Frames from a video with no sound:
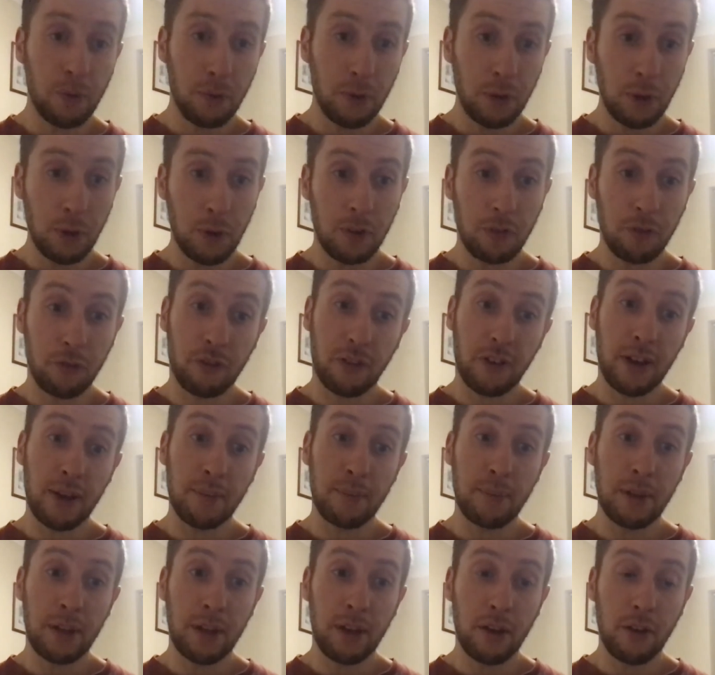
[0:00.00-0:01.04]
you can
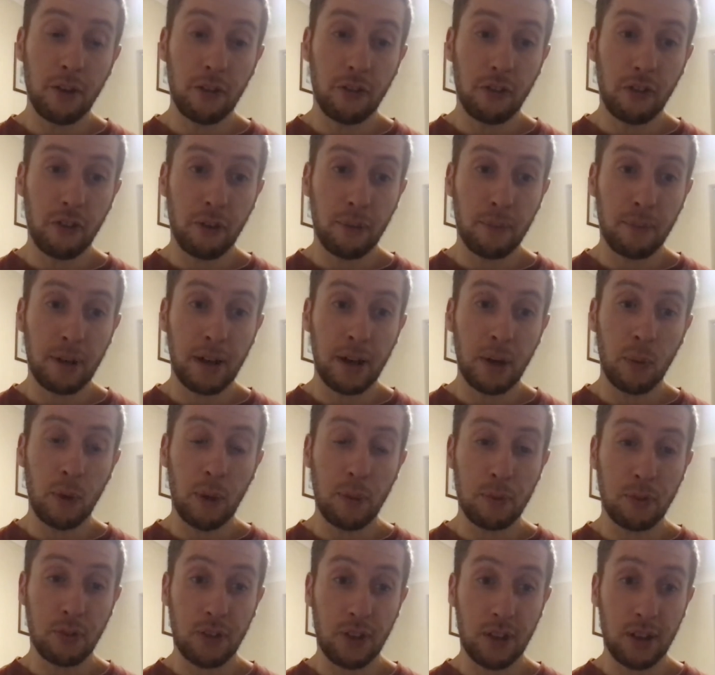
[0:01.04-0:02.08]
find me over on my
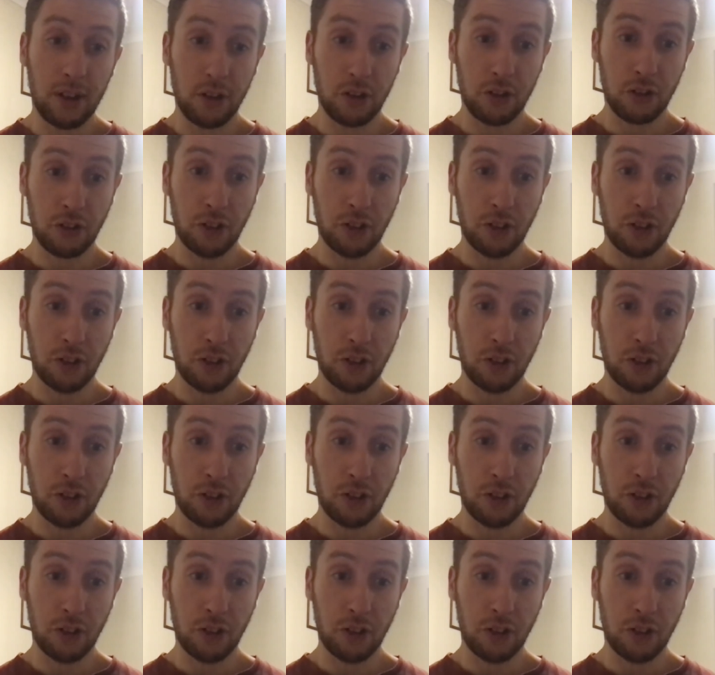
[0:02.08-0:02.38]
website,